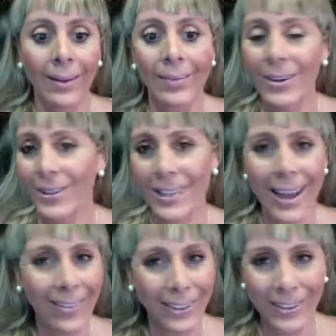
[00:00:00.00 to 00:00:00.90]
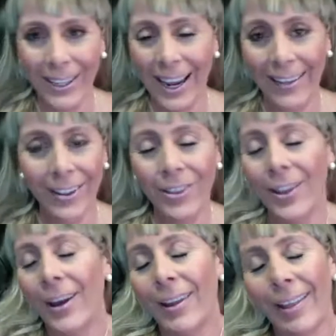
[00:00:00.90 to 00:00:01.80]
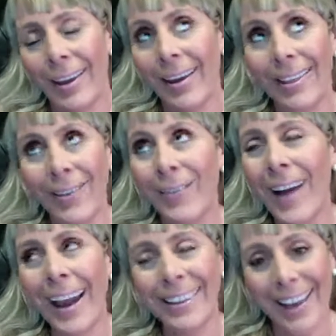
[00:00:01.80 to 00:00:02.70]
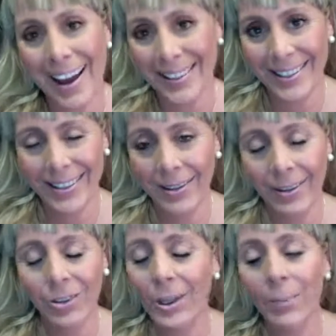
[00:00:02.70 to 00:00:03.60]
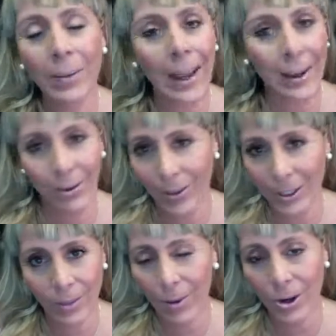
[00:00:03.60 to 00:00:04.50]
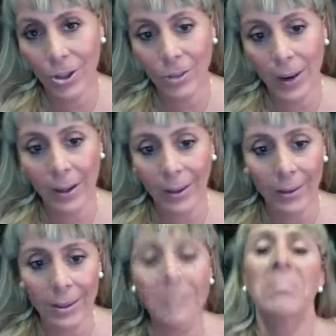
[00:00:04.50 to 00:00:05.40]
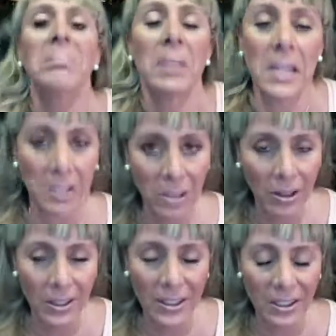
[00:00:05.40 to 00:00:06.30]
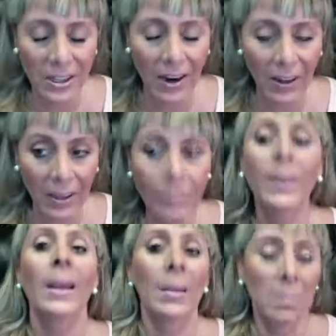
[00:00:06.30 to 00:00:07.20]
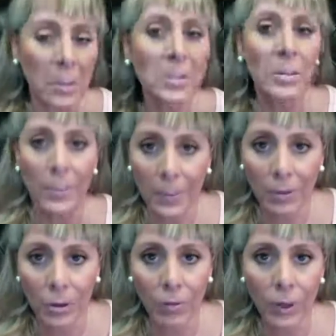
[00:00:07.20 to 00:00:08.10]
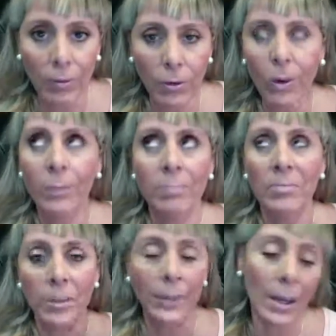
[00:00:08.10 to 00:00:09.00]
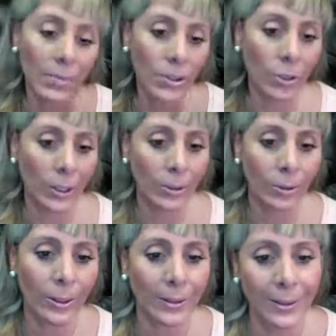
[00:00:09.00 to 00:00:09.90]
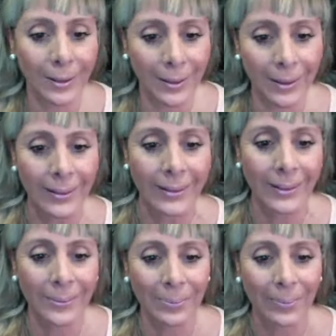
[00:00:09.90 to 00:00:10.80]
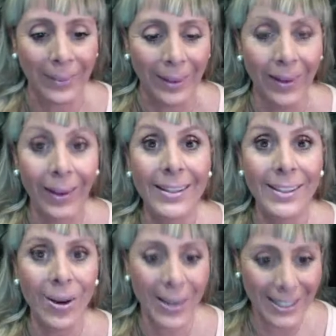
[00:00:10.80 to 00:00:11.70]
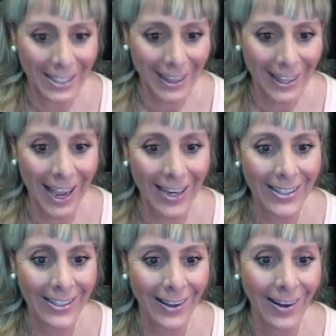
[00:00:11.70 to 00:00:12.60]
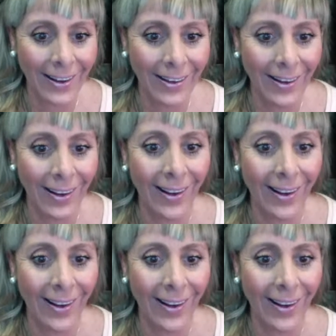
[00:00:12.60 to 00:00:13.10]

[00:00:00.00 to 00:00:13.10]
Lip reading: Because I want to get the right answer. You can play with the subconscious mind like this. It's not necessary, but if you feel for, sometimes you can do it. So let's see, the Anne is saying,